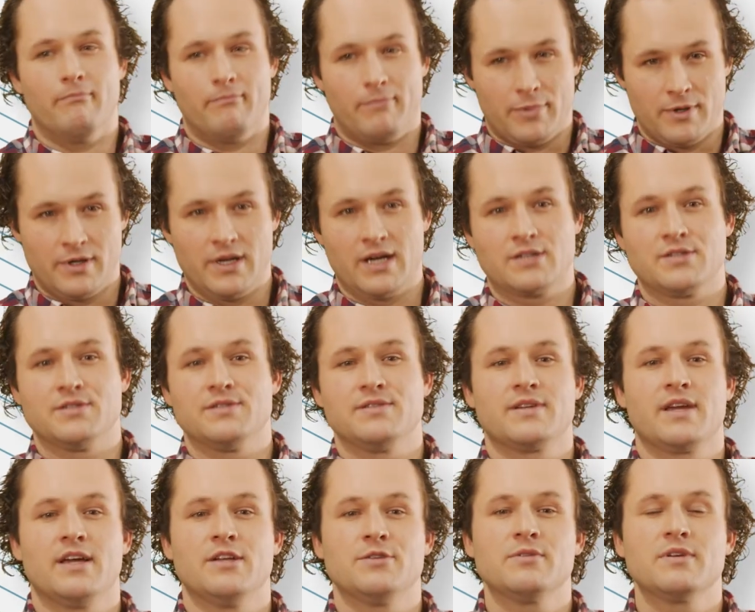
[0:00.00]
production
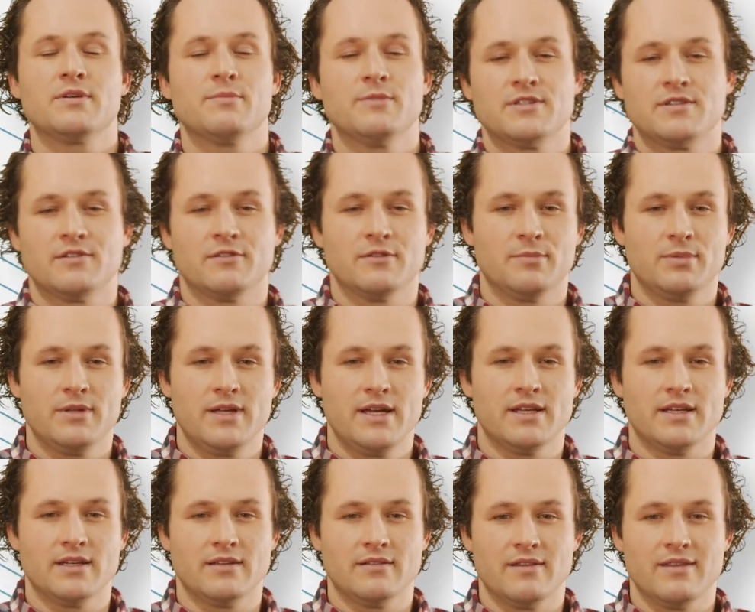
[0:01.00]
scheduling, and material
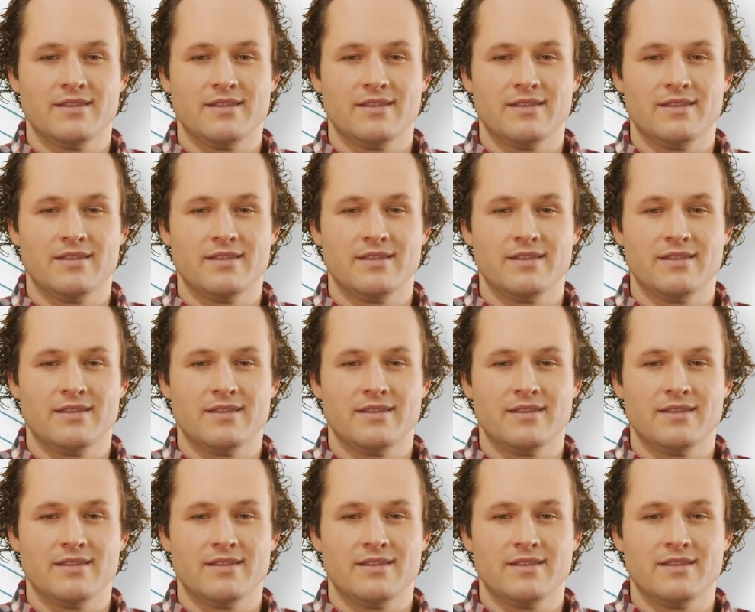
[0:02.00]
planning.